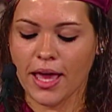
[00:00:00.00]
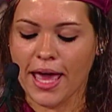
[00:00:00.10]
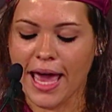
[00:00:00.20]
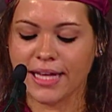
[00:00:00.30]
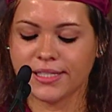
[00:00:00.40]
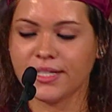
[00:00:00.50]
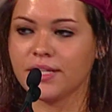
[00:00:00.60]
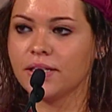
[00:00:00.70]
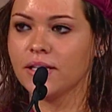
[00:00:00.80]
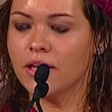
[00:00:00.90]
At
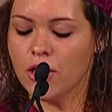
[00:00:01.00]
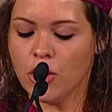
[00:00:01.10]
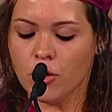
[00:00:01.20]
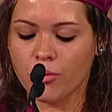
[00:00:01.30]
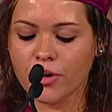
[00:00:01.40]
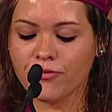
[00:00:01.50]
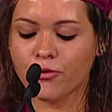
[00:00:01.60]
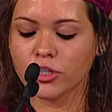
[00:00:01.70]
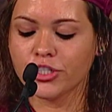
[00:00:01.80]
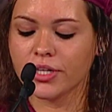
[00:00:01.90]
Dean, we are
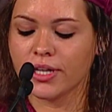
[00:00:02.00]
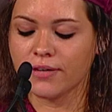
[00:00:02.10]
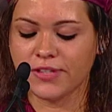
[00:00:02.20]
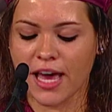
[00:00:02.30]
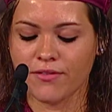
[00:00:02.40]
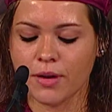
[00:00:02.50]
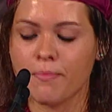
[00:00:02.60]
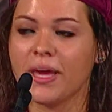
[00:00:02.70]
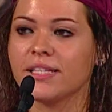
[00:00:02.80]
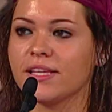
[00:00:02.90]
fortunate enough to have an
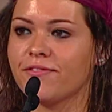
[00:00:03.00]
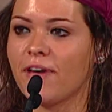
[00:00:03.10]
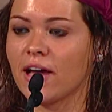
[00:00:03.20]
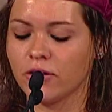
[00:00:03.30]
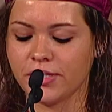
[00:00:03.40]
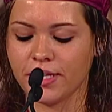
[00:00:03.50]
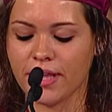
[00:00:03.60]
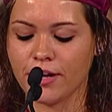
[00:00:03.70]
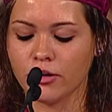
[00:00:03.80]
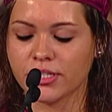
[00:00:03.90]
amazing faculty
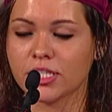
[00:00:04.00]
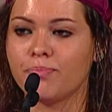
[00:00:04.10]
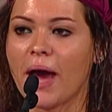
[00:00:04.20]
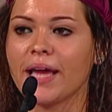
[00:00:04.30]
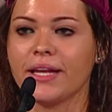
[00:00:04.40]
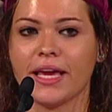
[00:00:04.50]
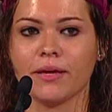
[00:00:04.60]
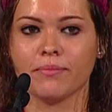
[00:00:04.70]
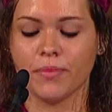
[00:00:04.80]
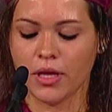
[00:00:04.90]
that knows us by
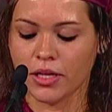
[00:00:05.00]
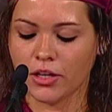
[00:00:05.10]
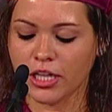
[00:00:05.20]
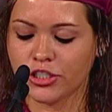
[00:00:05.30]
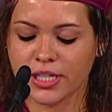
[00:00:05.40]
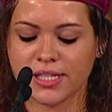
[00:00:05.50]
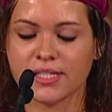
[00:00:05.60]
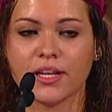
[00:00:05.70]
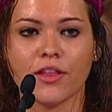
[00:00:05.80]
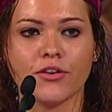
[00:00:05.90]
name, not just
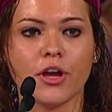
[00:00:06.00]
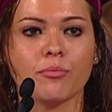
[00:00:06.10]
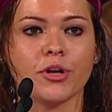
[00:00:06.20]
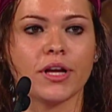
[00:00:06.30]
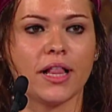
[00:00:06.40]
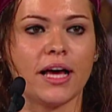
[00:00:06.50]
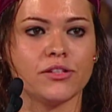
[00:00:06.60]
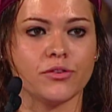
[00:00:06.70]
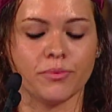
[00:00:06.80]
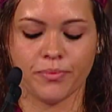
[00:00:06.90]
as another number in a
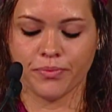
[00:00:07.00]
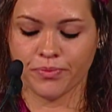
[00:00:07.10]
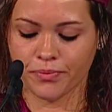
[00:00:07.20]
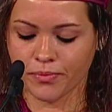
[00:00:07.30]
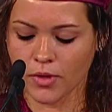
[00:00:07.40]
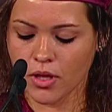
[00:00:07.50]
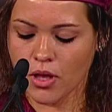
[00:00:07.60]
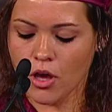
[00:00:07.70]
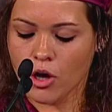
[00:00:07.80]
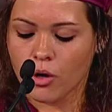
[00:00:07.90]
classroom.
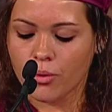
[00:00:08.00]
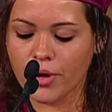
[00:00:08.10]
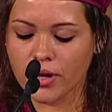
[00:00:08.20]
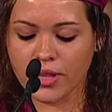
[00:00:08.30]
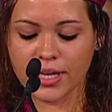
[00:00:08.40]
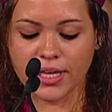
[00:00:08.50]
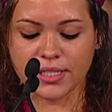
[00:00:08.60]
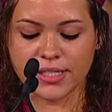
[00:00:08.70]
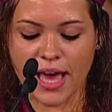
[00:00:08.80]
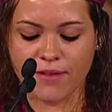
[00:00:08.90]
We are lucky
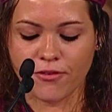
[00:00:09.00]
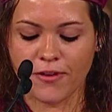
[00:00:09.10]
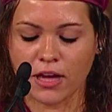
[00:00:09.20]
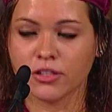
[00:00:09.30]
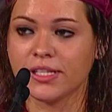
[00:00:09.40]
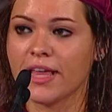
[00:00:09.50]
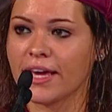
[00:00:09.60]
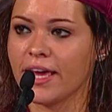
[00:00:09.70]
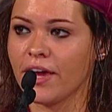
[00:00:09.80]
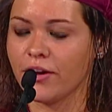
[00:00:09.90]
to have a faculty
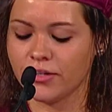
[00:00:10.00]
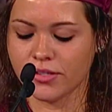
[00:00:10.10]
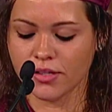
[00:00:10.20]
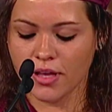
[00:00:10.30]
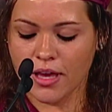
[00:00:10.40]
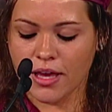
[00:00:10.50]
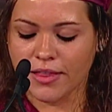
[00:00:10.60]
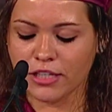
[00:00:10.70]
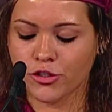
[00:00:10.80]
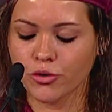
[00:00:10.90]
that cares,
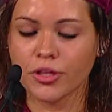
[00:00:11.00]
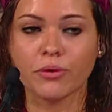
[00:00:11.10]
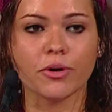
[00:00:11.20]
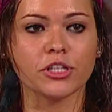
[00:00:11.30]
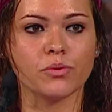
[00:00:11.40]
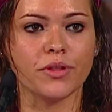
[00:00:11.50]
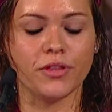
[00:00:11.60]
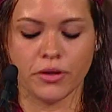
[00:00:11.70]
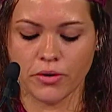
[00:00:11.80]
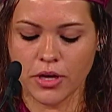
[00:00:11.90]
that truly works with
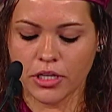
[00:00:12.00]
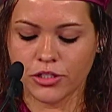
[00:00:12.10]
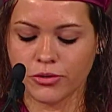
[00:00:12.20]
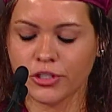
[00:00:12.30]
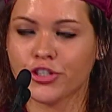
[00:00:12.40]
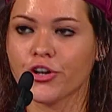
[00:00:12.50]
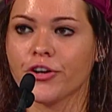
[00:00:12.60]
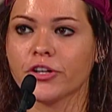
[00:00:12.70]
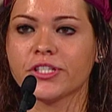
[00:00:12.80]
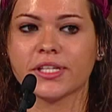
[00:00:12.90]
you to ensure
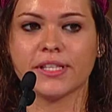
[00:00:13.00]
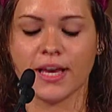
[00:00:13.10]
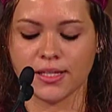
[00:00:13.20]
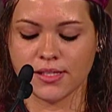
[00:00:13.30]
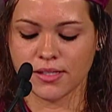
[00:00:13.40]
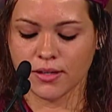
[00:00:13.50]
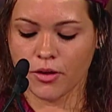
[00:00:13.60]
your success,